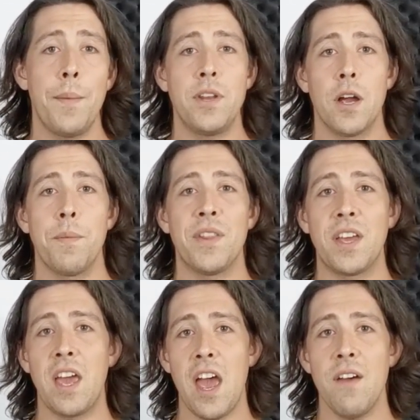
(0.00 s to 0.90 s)
I'll be talking about
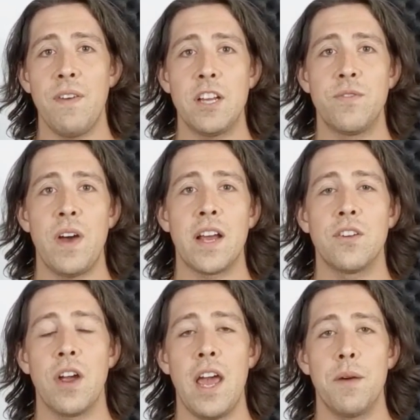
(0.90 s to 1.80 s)
the KFS
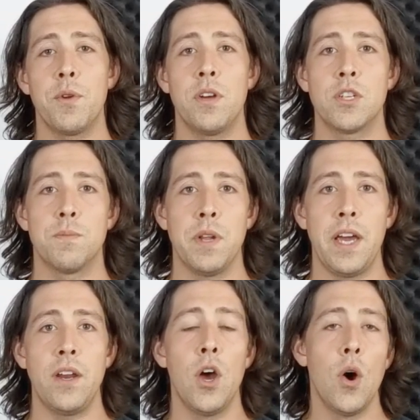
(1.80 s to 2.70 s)
factor, and I'm going to
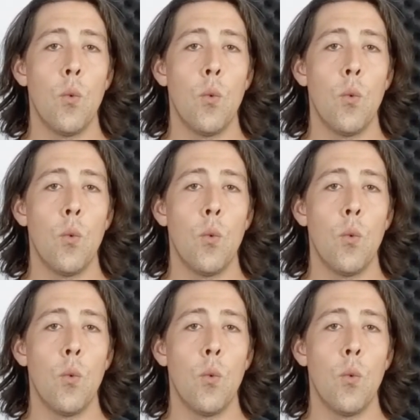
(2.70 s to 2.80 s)
explain